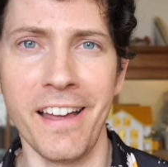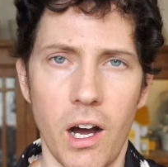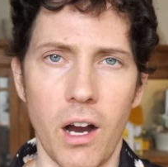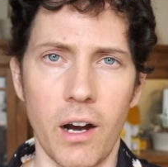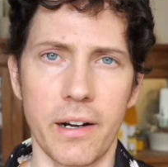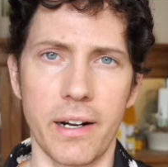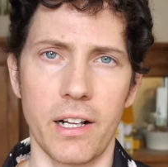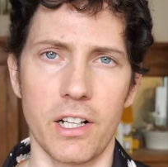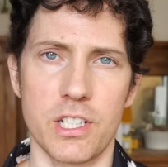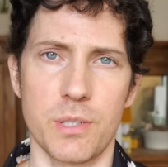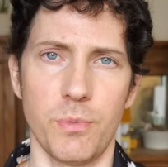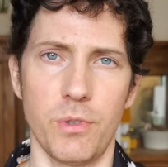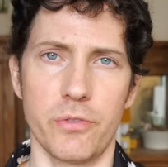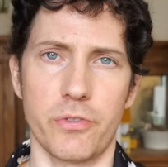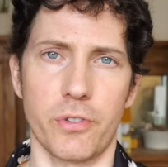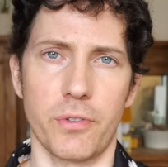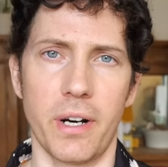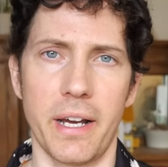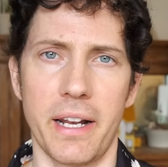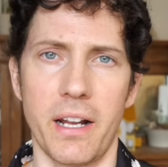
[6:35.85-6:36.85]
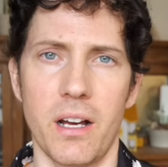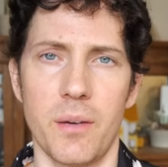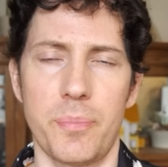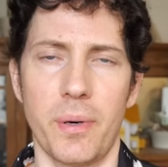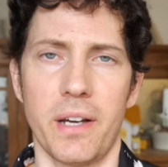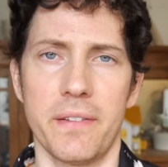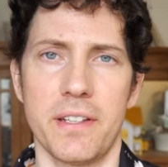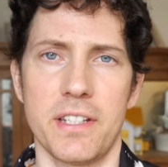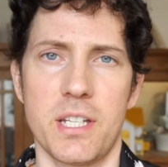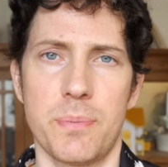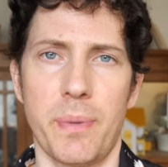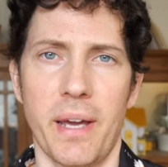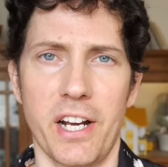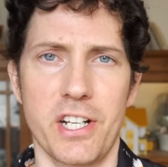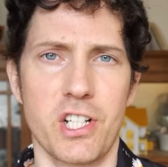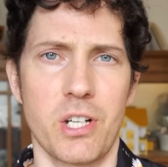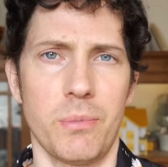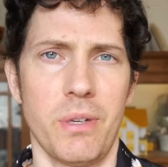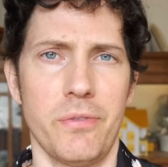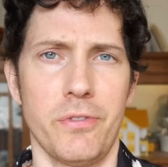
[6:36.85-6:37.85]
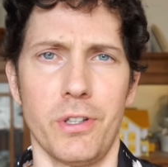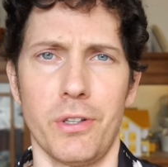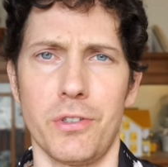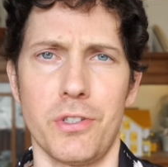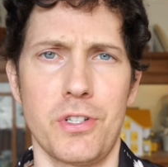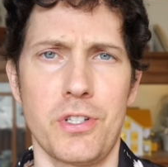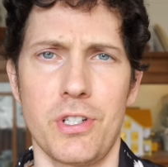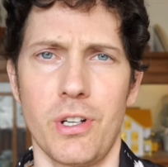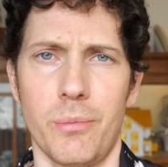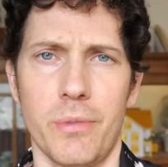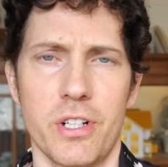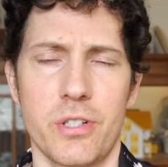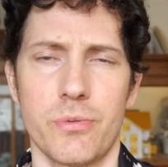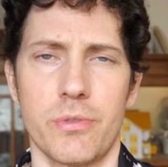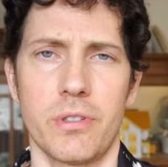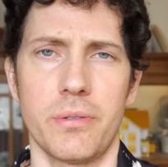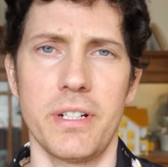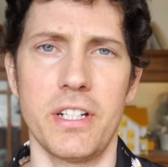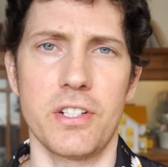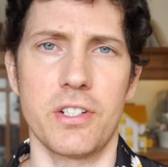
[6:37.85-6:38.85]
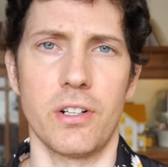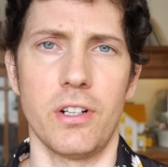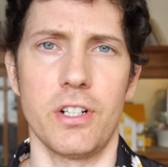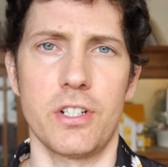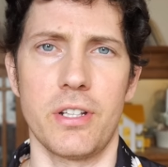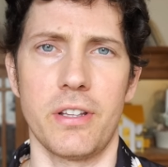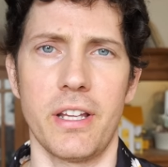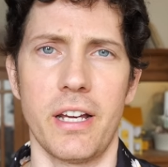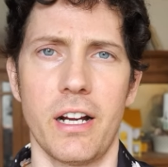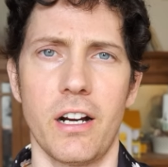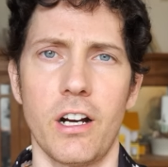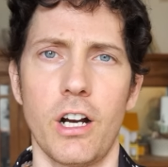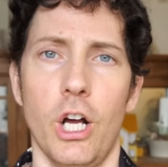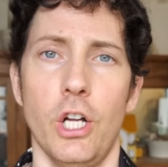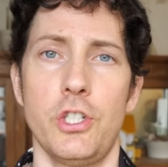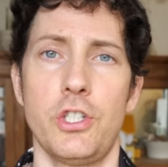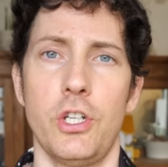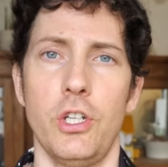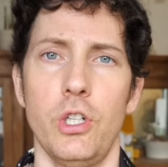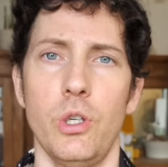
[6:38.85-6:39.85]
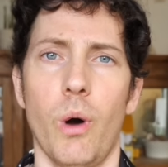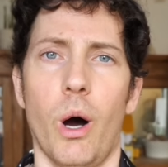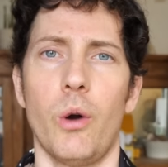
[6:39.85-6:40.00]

All right, now let's move right up on the spectrum, even though there's so much more research there, to